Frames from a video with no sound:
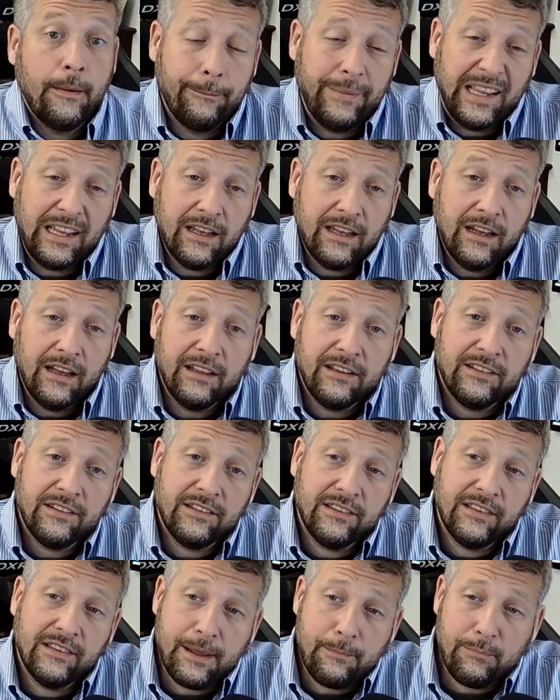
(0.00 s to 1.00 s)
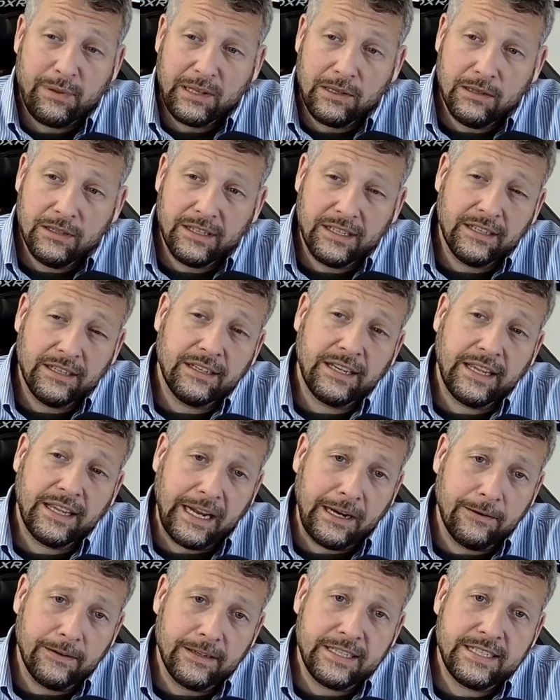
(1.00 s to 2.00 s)
Because they build in
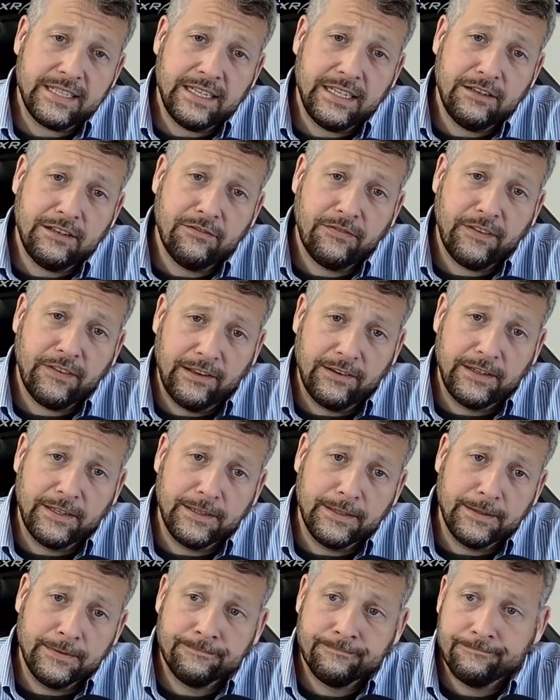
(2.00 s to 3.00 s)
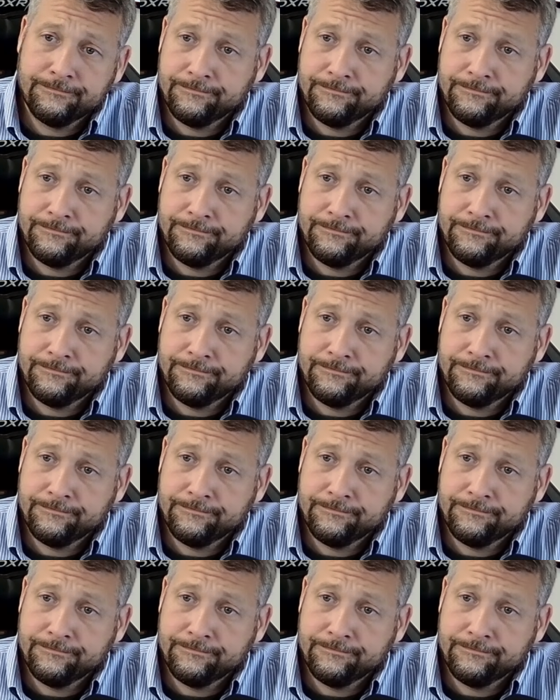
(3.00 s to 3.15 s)
guaranteed failure.